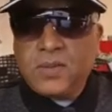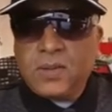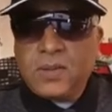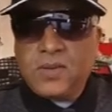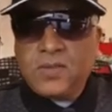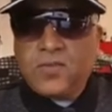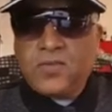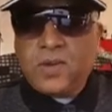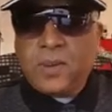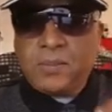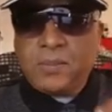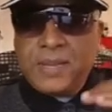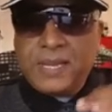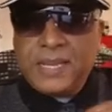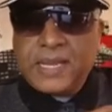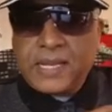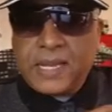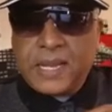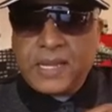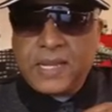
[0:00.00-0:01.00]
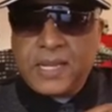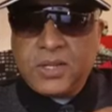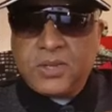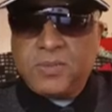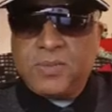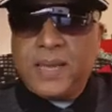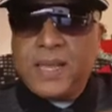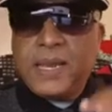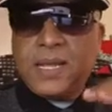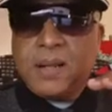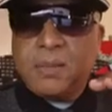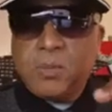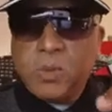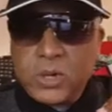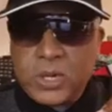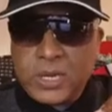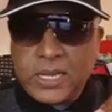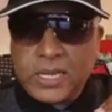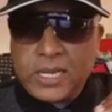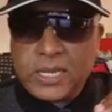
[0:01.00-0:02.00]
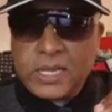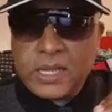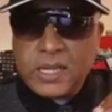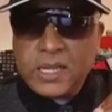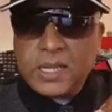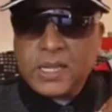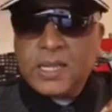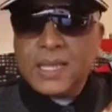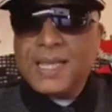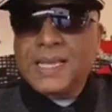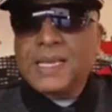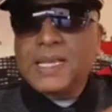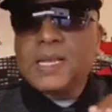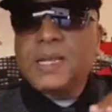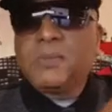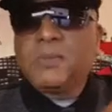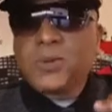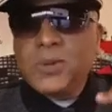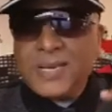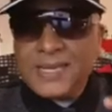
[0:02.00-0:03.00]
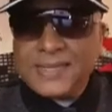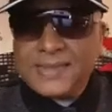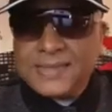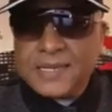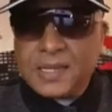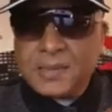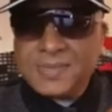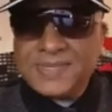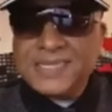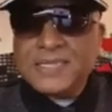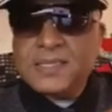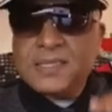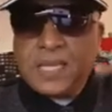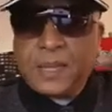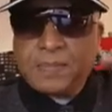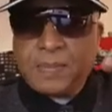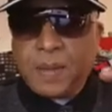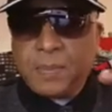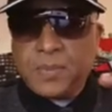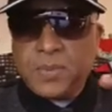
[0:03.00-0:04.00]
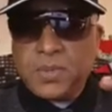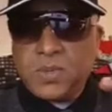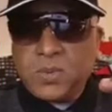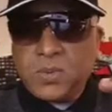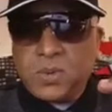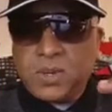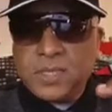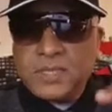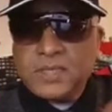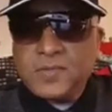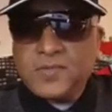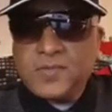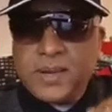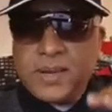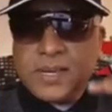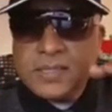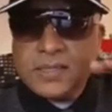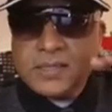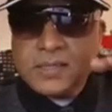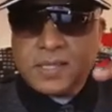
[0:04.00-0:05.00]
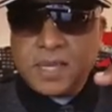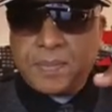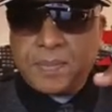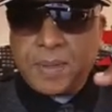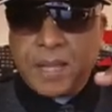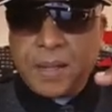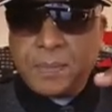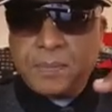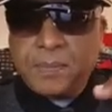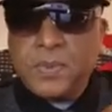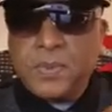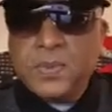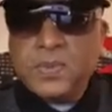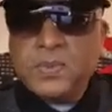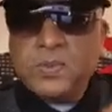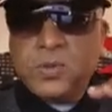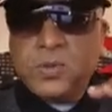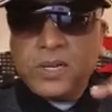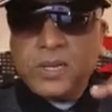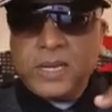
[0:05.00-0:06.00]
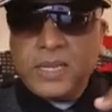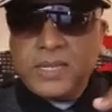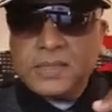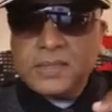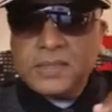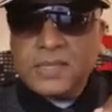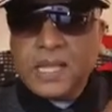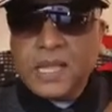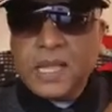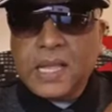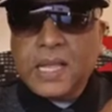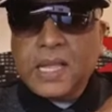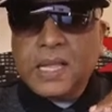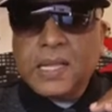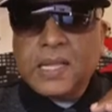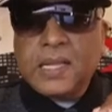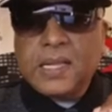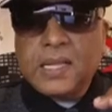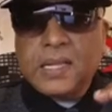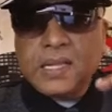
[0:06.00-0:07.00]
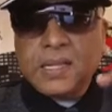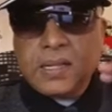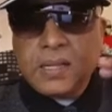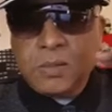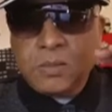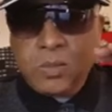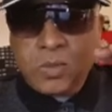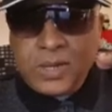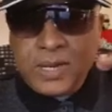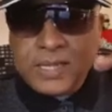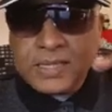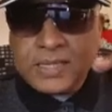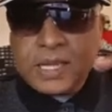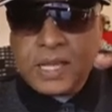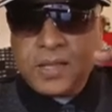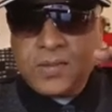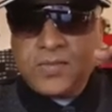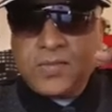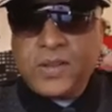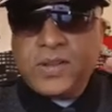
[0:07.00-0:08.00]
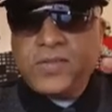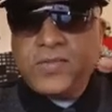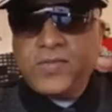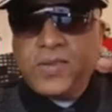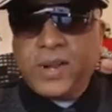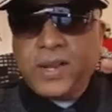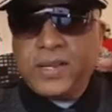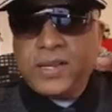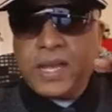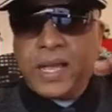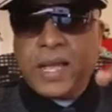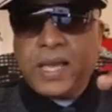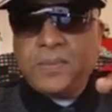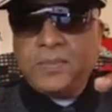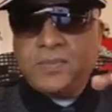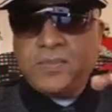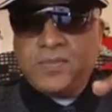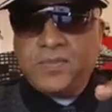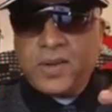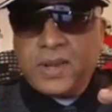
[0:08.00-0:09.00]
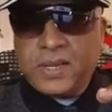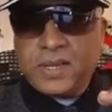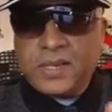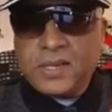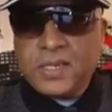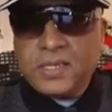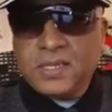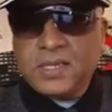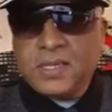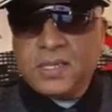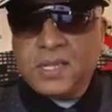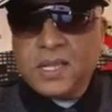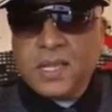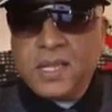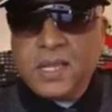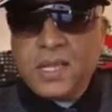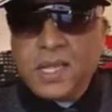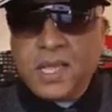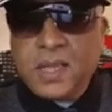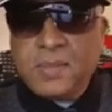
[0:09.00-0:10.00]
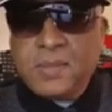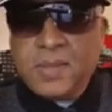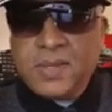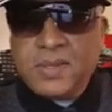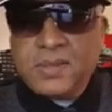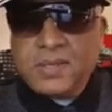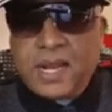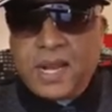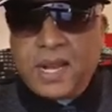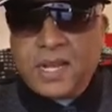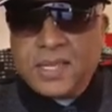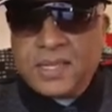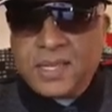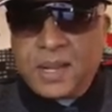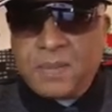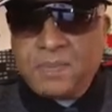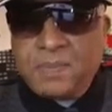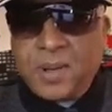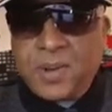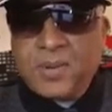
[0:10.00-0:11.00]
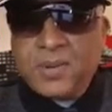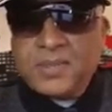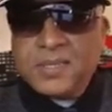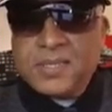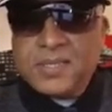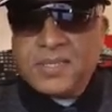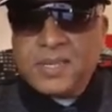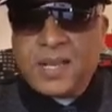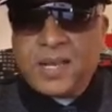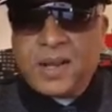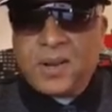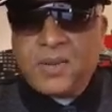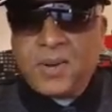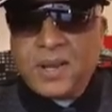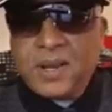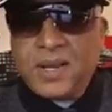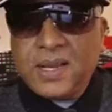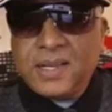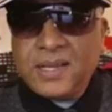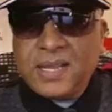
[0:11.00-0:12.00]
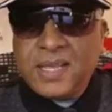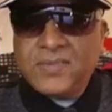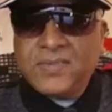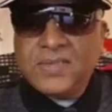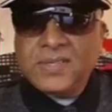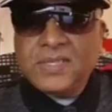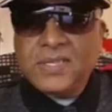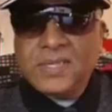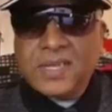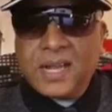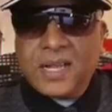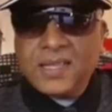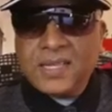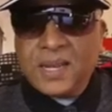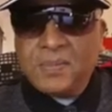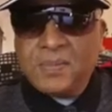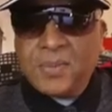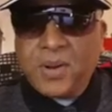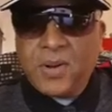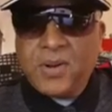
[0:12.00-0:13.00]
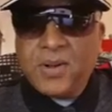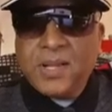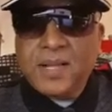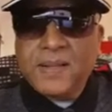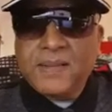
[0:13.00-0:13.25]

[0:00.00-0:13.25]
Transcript: from being a Reddy to marrying a Mudli and getting a Mudli surname, it's a step up in the world. It's a fucking step up, because Mudlis are a very fucking high fucking nation. Amen to the Andhra power, says our Nevan says Andhra power.